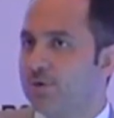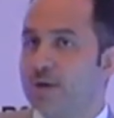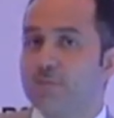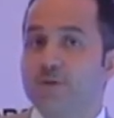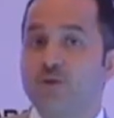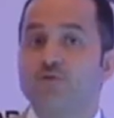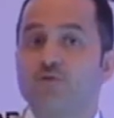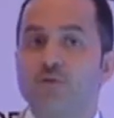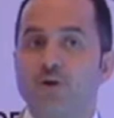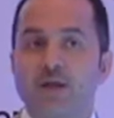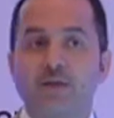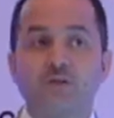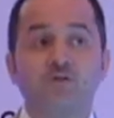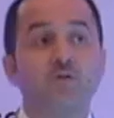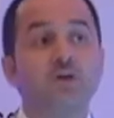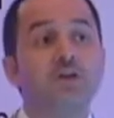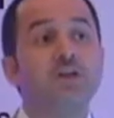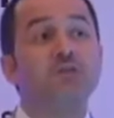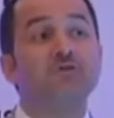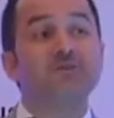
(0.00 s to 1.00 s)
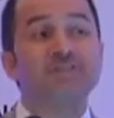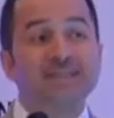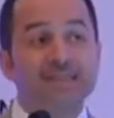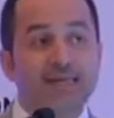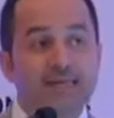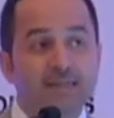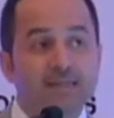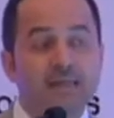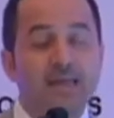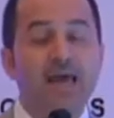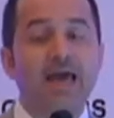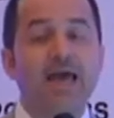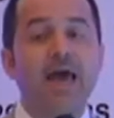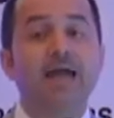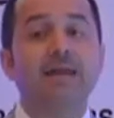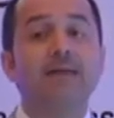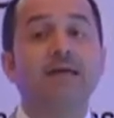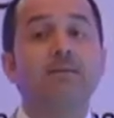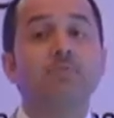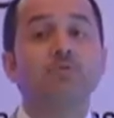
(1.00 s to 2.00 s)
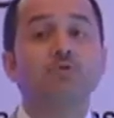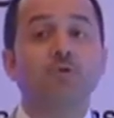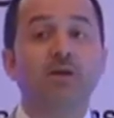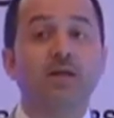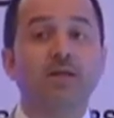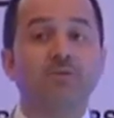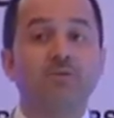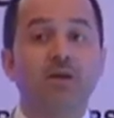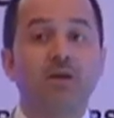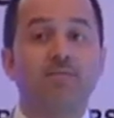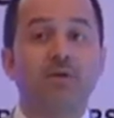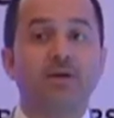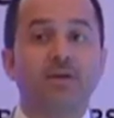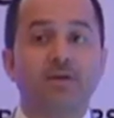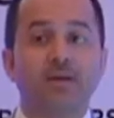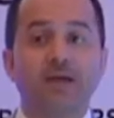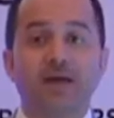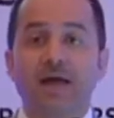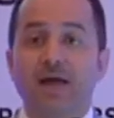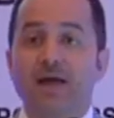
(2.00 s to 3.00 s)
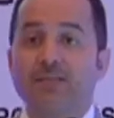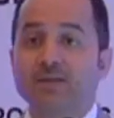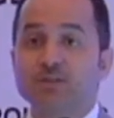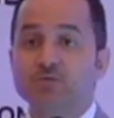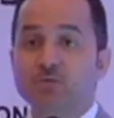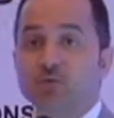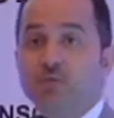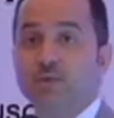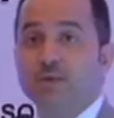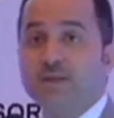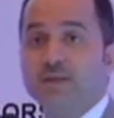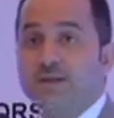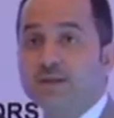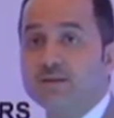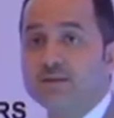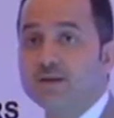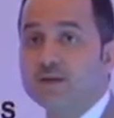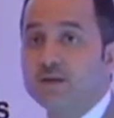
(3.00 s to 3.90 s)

I've been trained. So you need to sit and come to an agreement. And that's what we did.